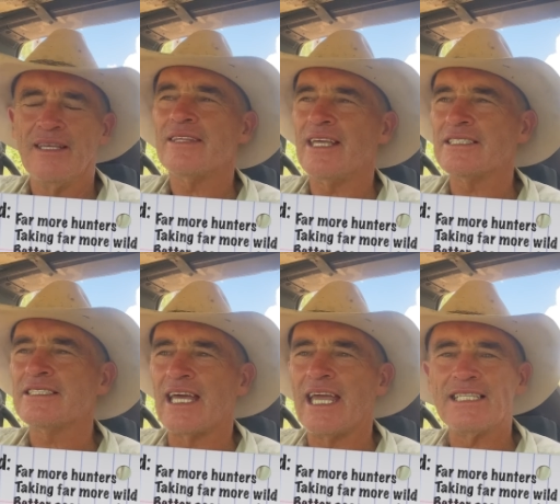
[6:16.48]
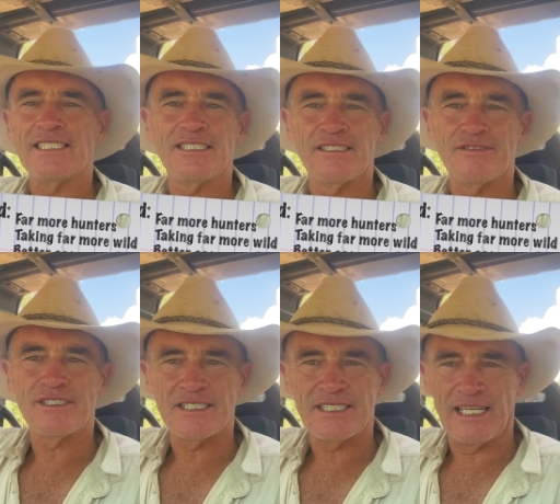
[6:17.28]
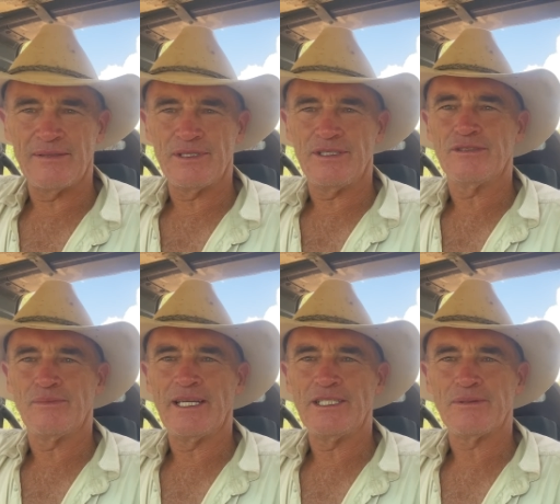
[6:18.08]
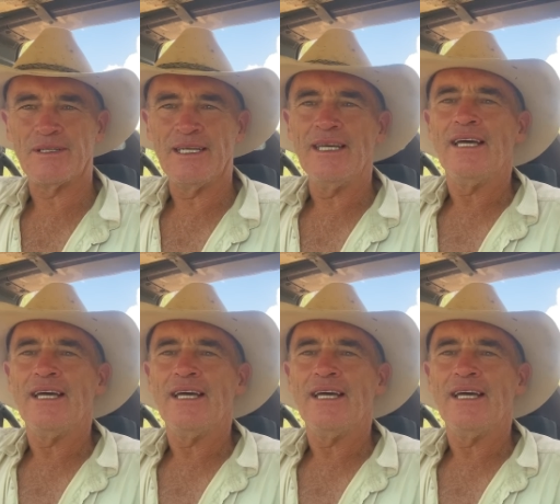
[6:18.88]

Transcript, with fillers: That's the essence of sustainable use management.